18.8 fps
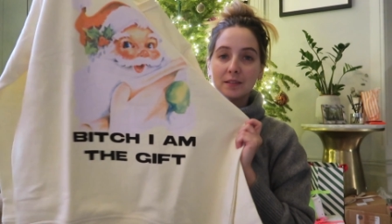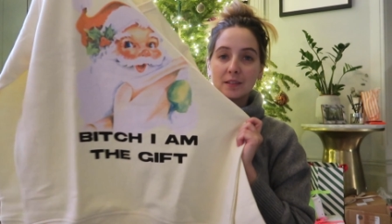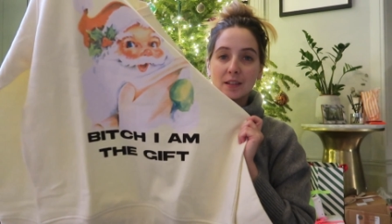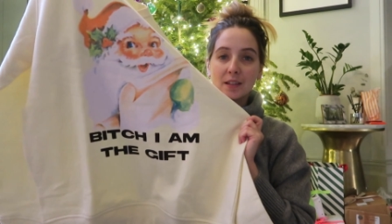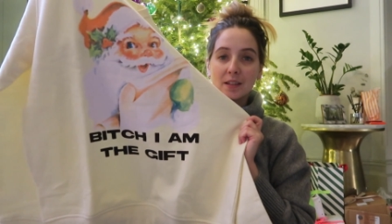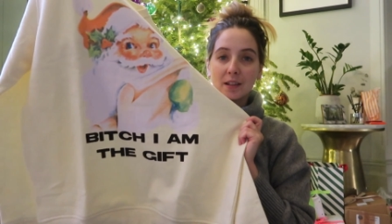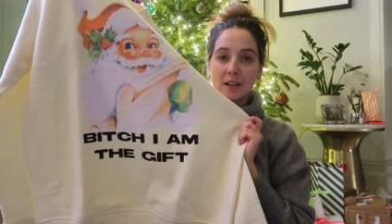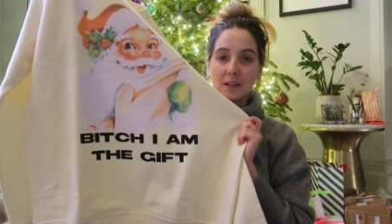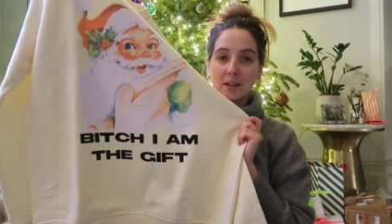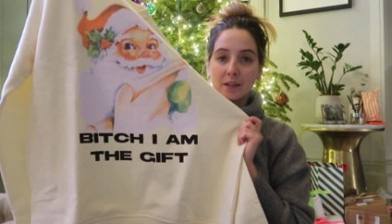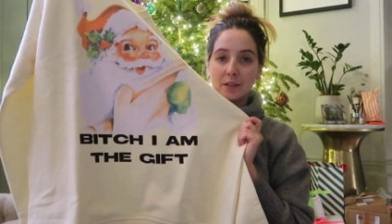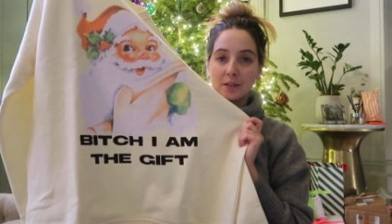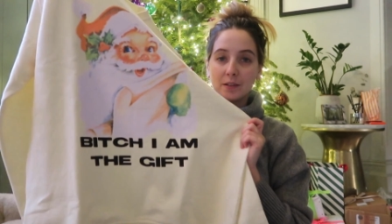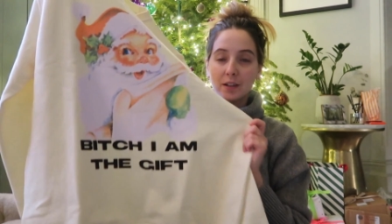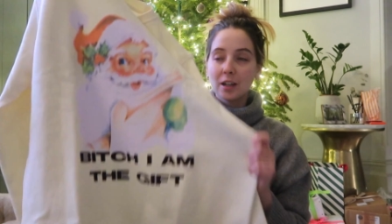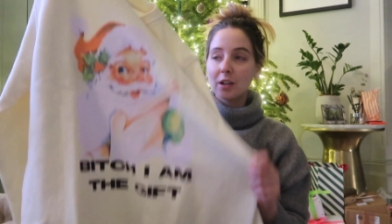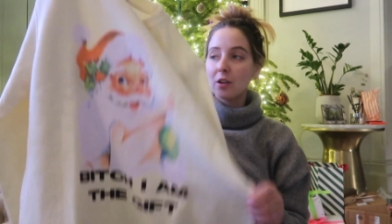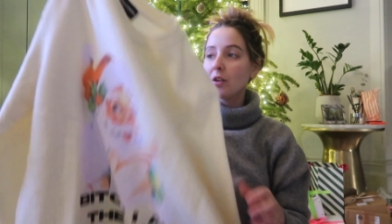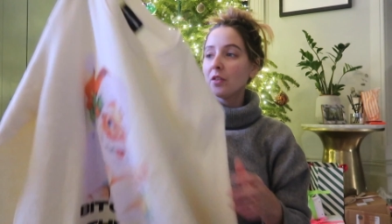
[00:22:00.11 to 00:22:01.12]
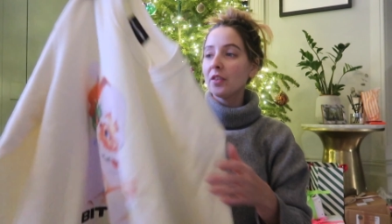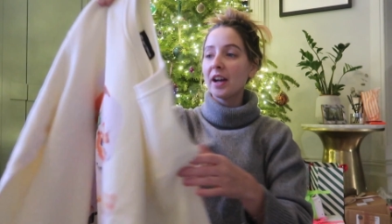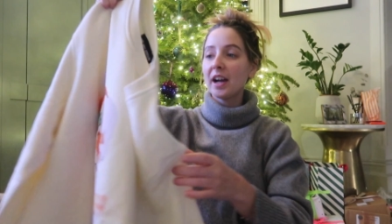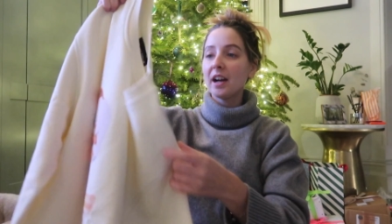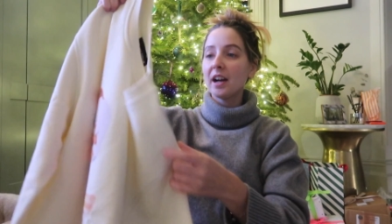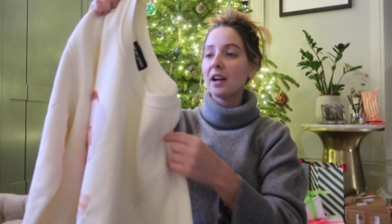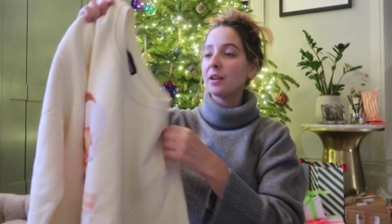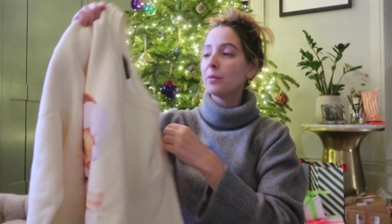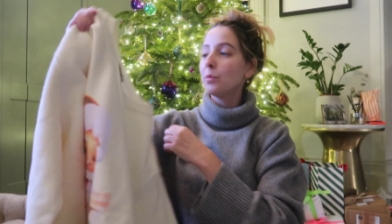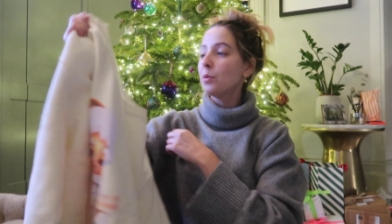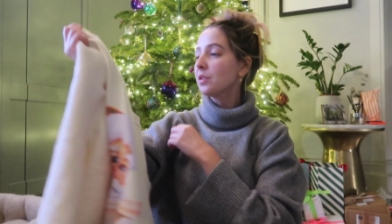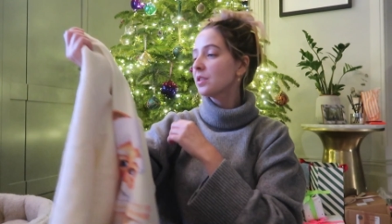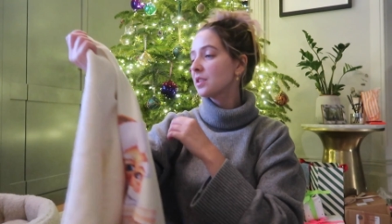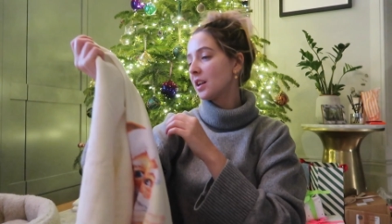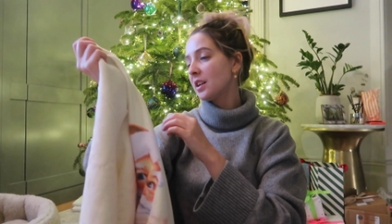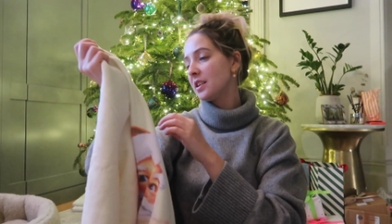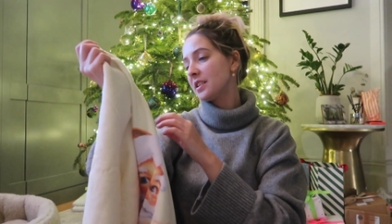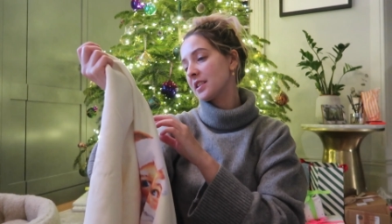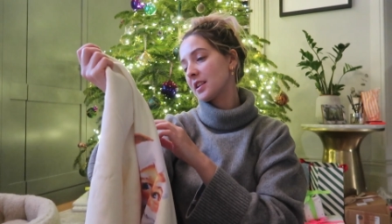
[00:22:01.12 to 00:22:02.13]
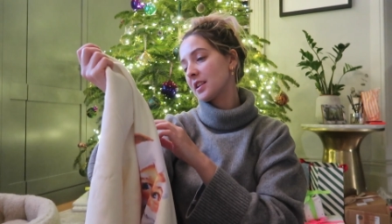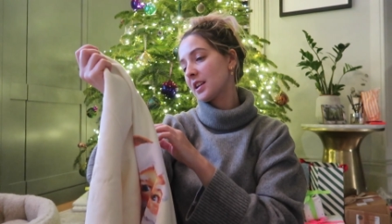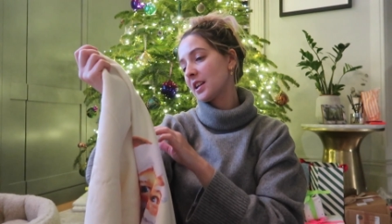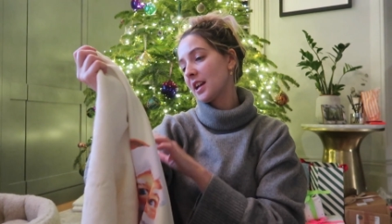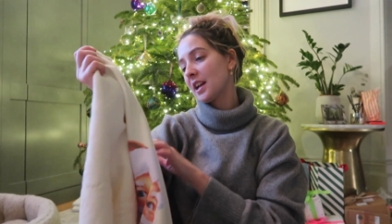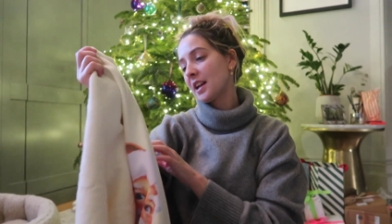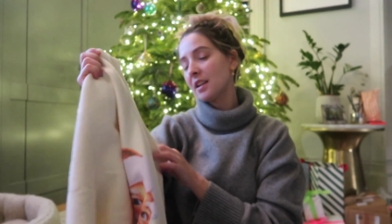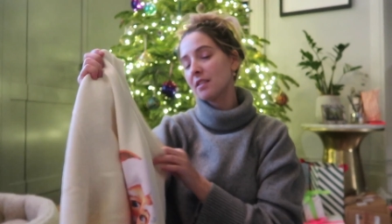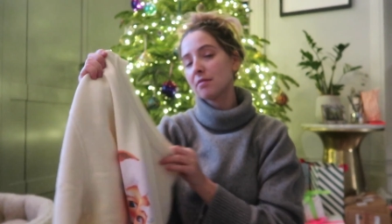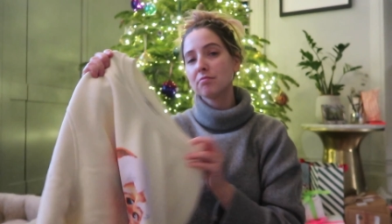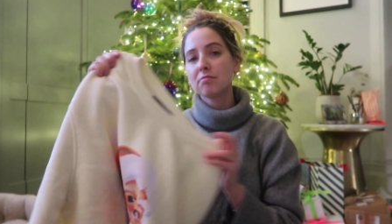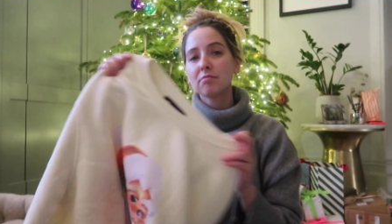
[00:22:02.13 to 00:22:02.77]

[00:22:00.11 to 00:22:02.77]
So I got that. And what size did I get?